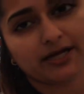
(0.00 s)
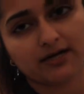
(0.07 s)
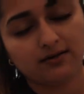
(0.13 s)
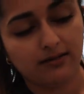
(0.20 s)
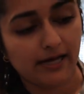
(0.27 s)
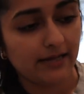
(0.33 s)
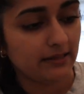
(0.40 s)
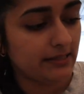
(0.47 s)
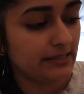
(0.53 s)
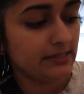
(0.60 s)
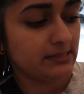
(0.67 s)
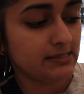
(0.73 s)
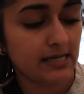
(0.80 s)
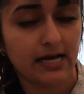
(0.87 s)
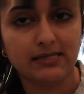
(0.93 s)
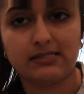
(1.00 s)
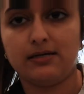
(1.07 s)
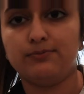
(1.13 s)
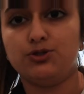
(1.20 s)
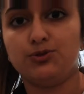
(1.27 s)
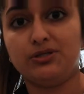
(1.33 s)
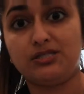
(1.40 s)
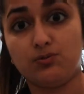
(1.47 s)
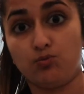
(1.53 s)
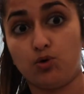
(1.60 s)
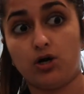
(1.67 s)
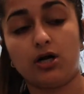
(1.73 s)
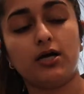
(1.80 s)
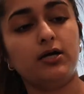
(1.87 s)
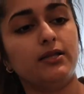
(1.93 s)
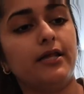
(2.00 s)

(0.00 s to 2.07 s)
going to light this as I'm doing some work